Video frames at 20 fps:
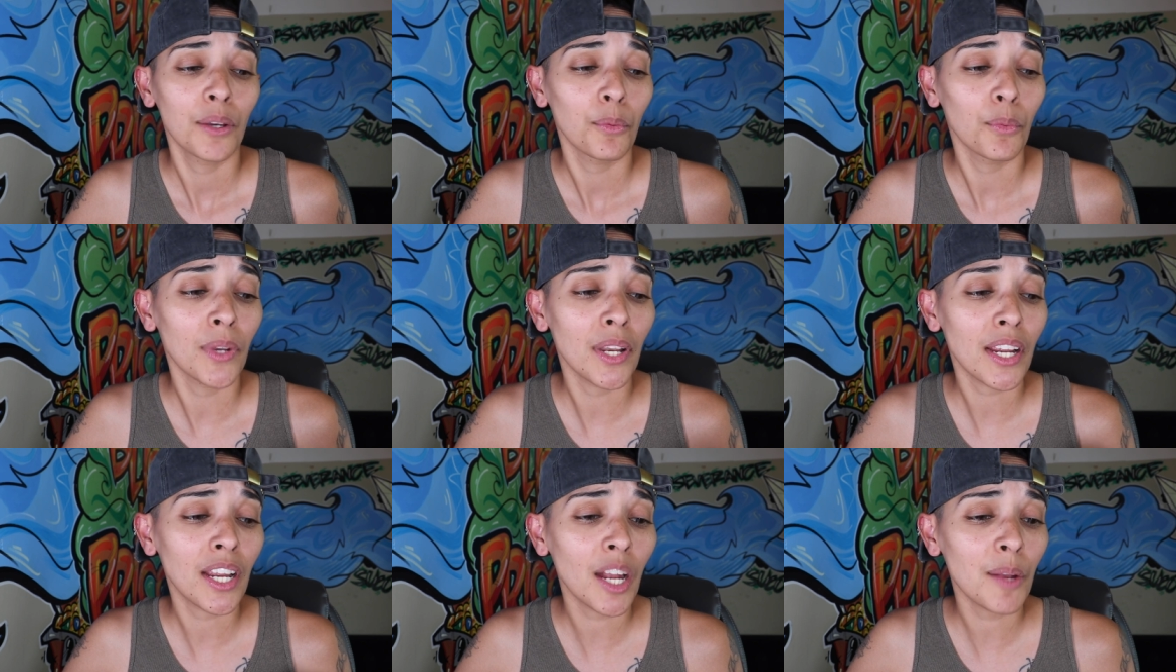
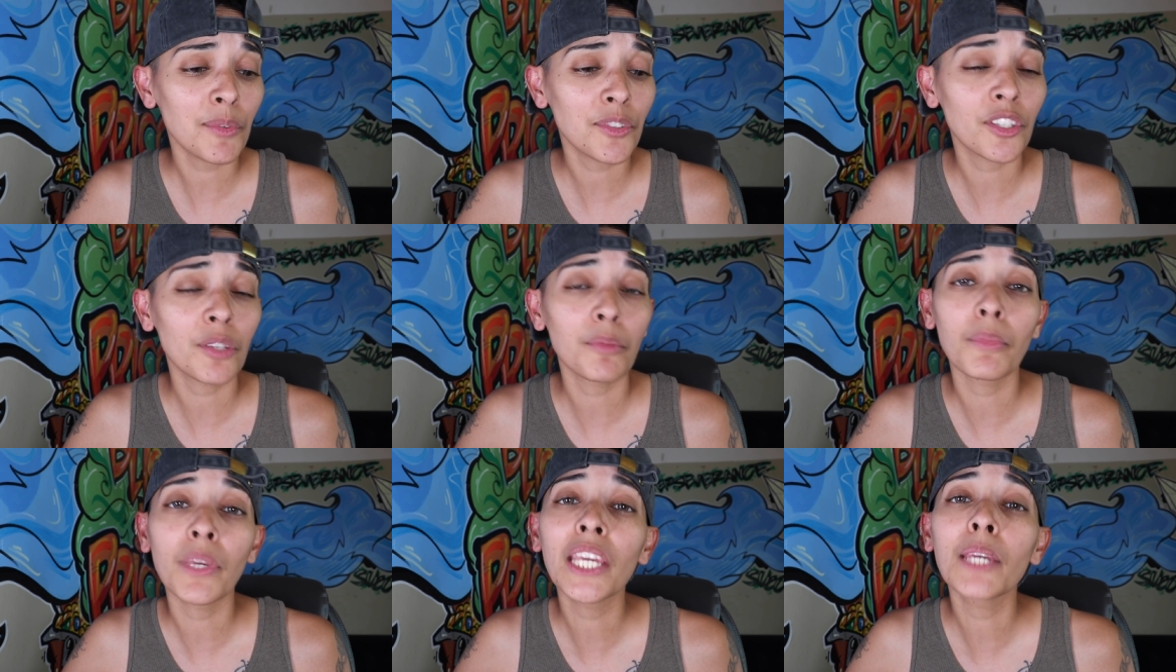when it comes
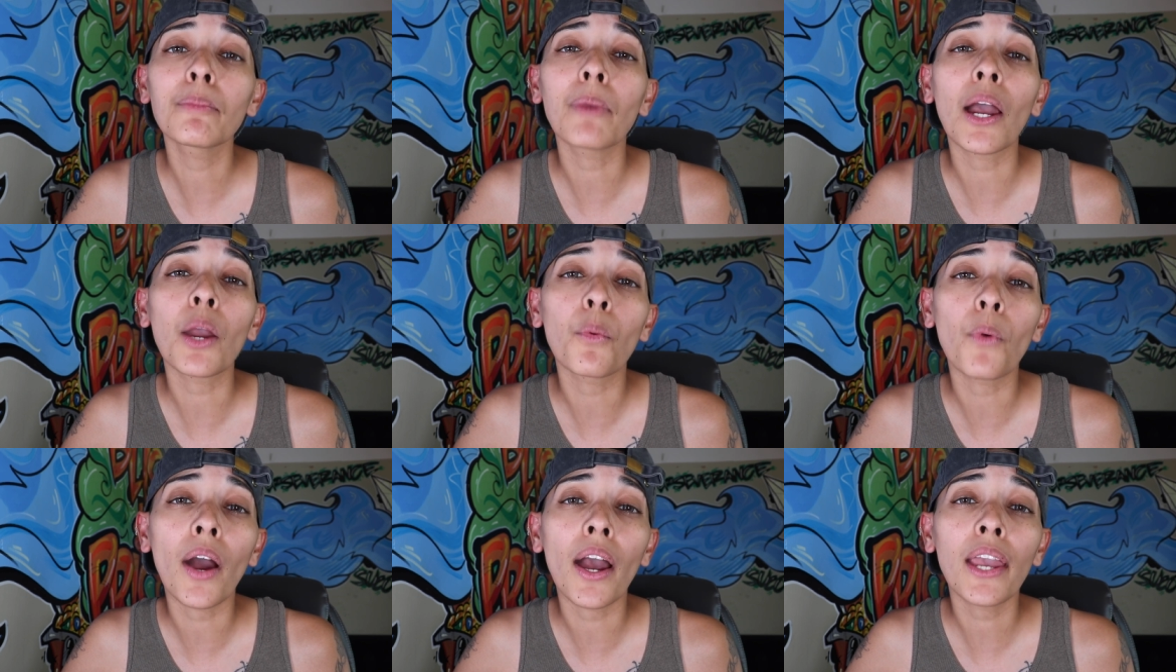to me and
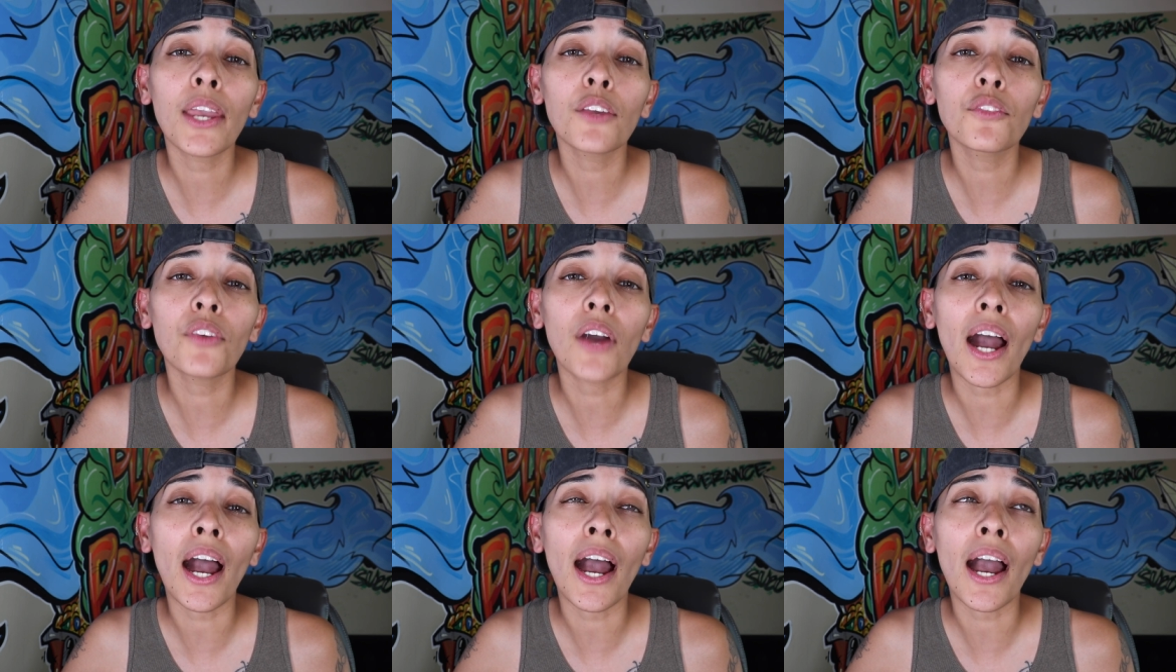my
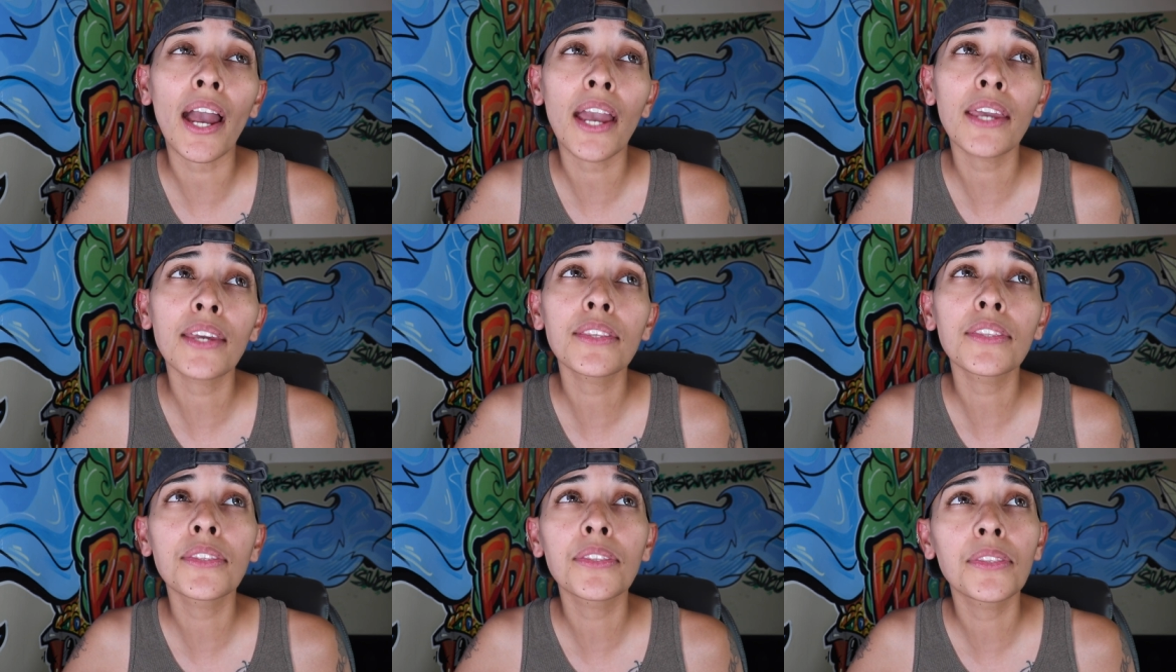wife,
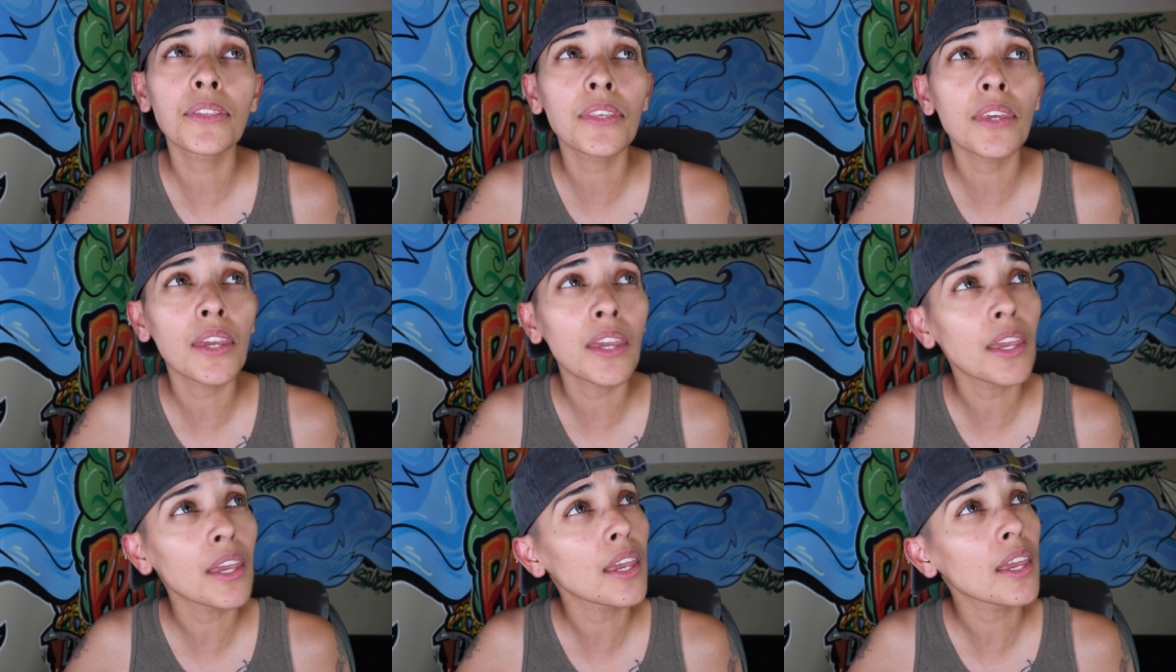I
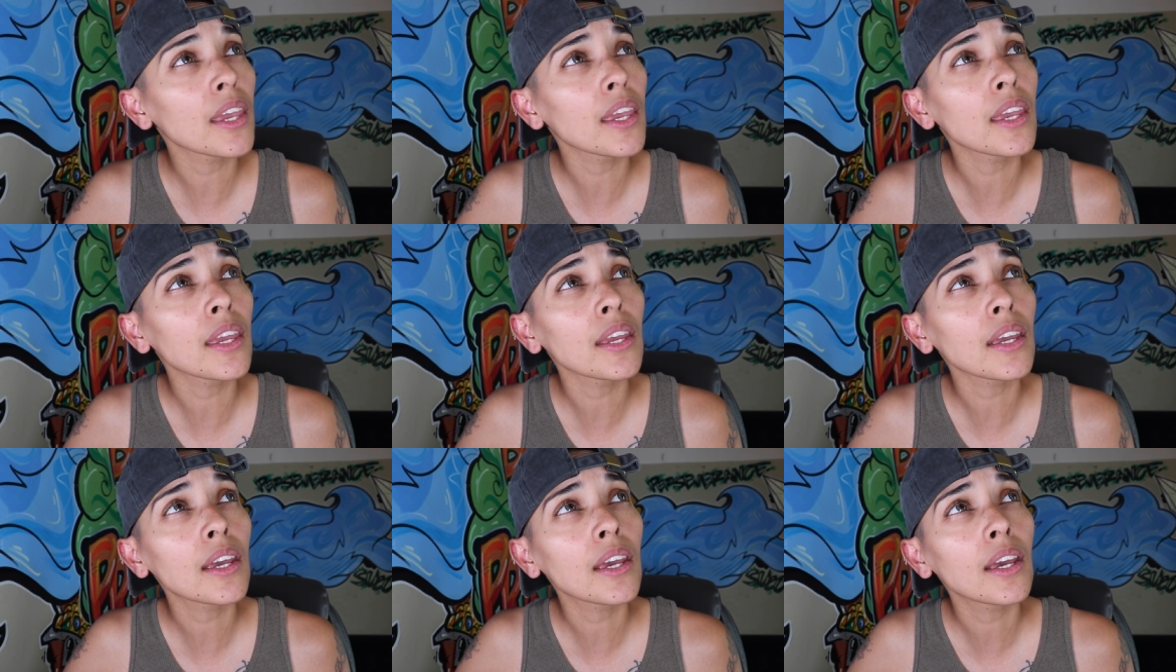
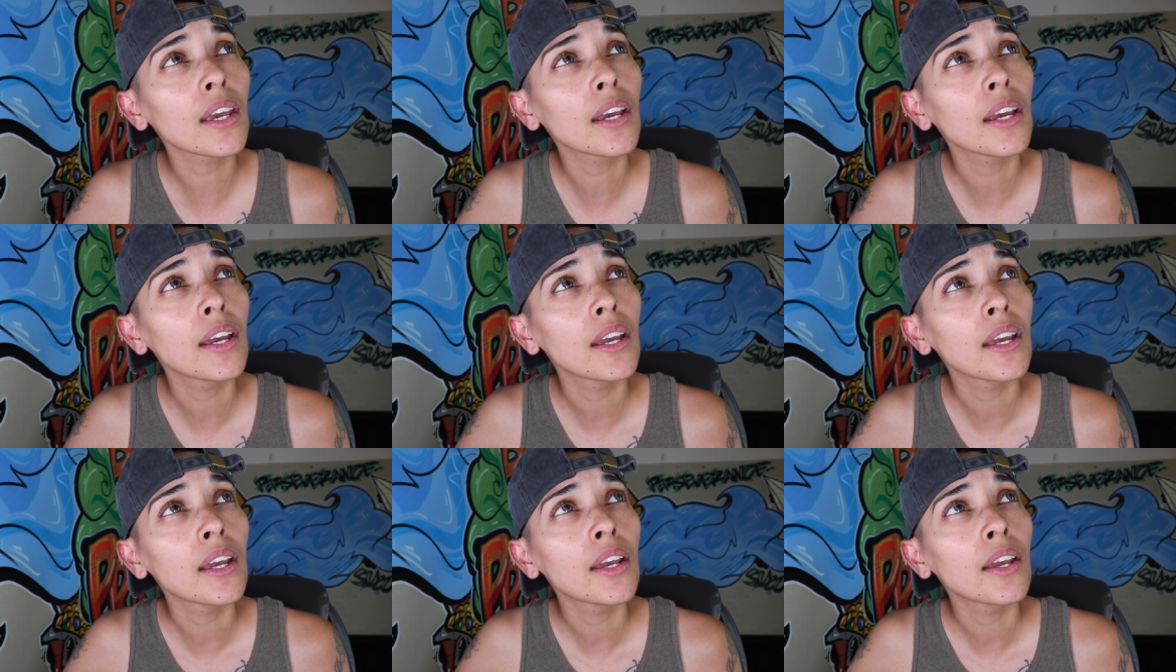think
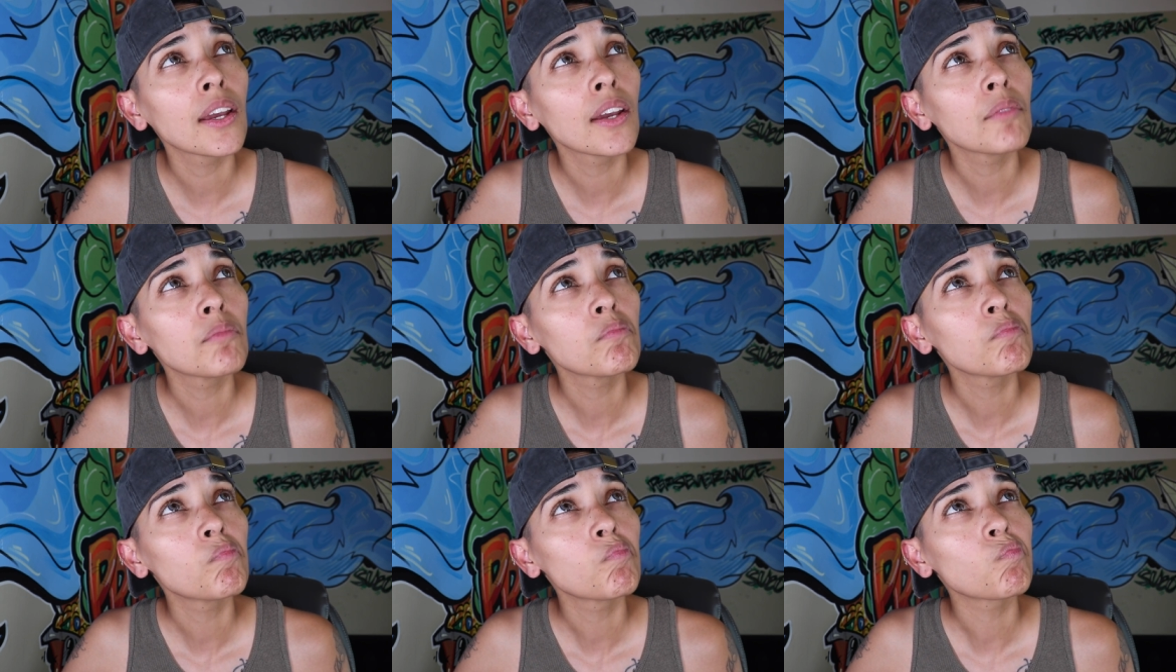
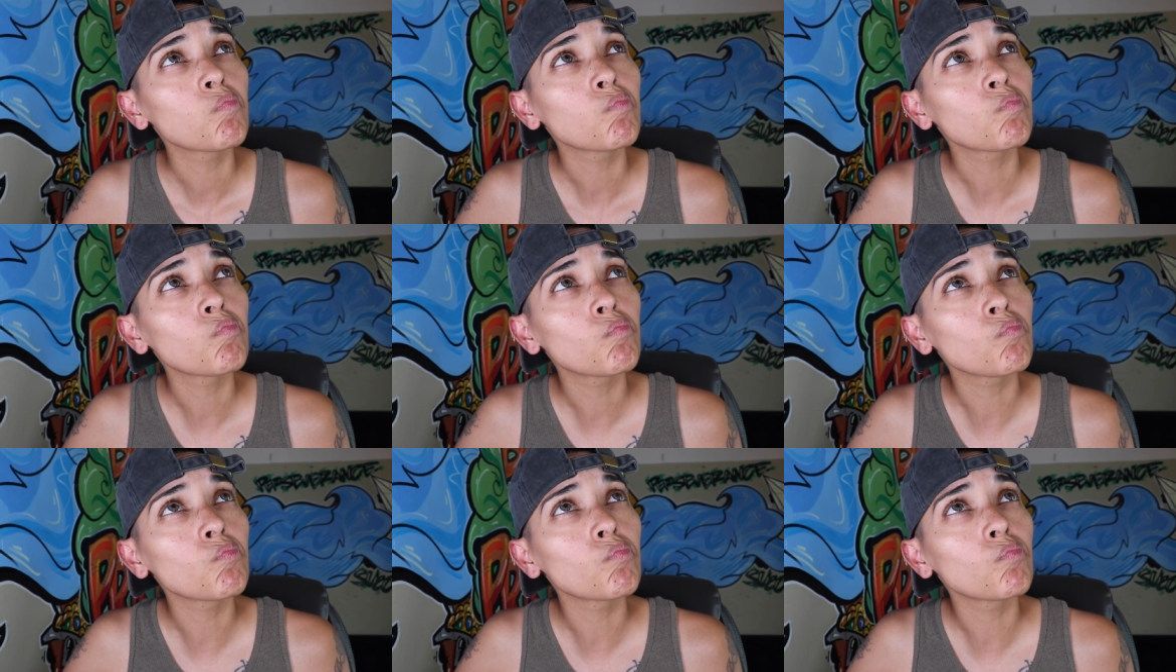
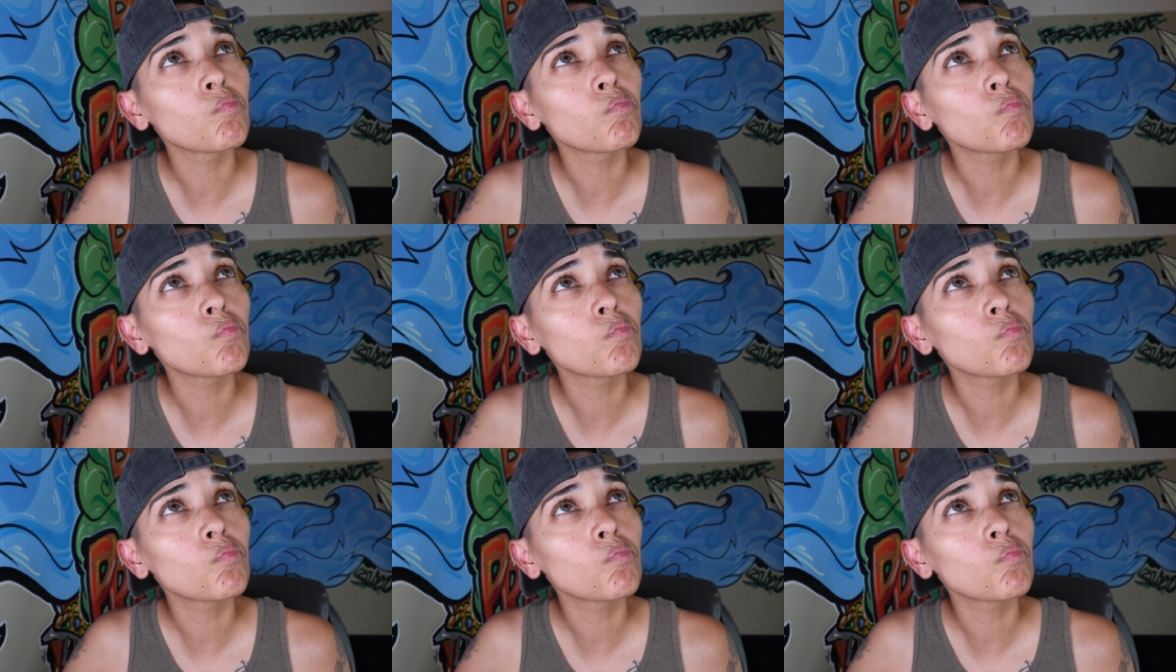Hmm.